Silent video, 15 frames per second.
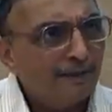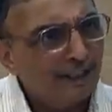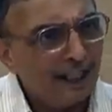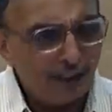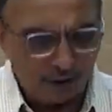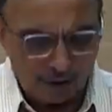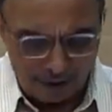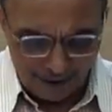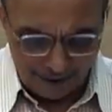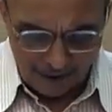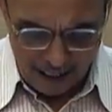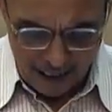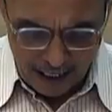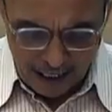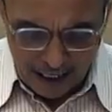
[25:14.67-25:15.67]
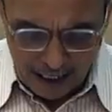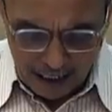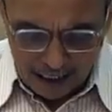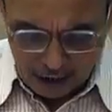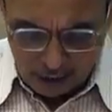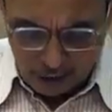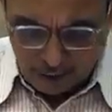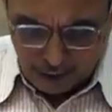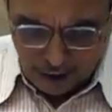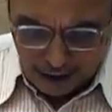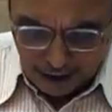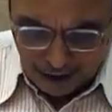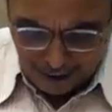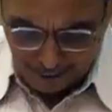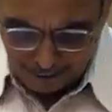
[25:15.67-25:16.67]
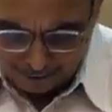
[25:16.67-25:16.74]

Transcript: That's all. Let's go further.